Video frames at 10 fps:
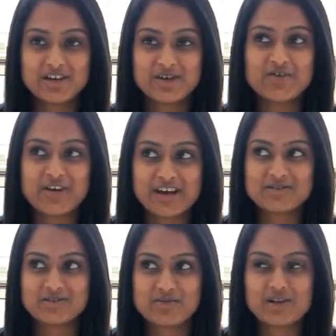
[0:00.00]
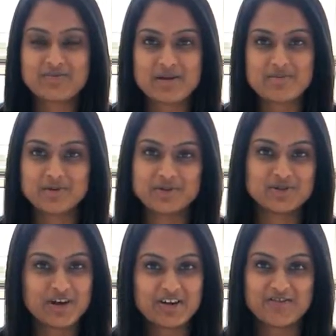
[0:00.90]
you're around so many people who are
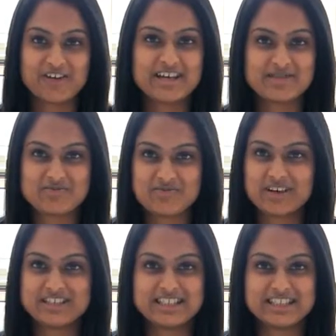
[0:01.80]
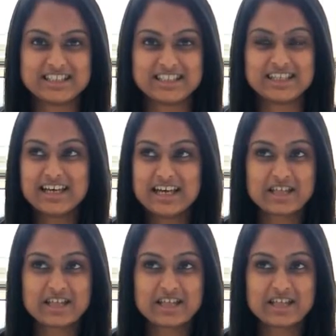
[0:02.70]
trying to fit as much into